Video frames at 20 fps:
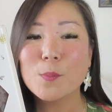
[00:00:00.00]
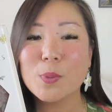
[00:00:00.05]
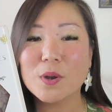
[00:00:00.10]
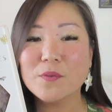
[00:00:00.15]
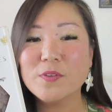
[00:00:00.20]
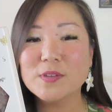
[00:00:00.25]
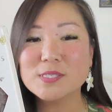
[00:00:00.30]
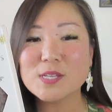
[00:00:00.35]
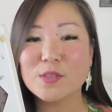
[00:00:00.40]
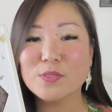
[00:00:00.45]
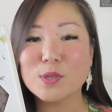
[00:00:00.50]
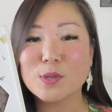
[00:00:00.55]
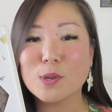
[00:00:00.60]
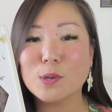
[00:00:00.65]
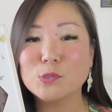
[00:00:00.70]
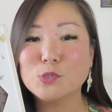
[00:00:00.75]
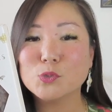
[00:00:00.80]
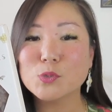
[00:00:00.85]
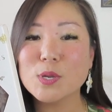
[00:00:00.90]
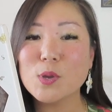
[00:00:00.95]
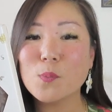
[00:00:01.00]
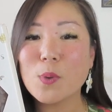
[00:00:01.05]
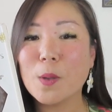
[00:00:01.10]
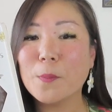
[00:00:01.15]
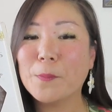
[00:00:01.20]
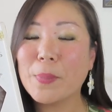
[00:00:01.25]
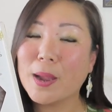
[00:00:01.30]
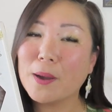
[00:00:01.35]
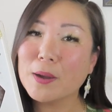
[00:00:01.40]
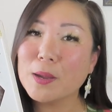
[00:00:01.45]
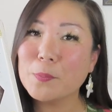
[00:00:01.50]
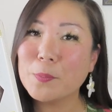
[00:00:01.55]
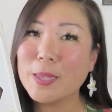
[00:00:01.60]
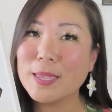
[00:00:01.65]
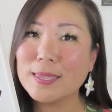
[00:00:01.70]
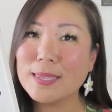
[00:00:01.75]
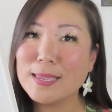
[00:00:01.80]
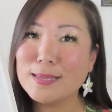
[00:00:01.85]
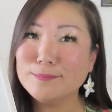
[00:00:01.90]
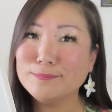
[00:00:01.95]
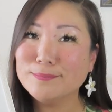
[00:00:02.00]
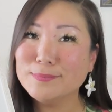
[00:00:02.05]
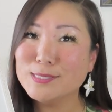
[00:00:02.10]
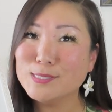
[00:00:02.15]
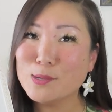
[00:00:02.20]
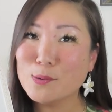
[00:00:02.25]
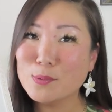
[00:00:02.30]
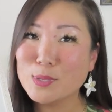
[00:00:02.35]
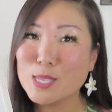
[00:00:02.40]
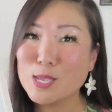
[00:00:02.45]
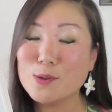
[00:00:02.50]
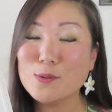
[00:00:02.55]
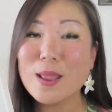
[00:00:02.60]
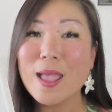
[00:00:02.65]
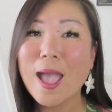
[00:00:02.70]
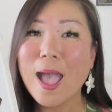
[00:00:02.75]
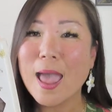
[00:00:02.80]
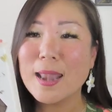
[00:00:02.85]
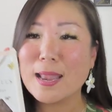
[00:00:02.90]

Perfect on the go treat while berry picking. So cute.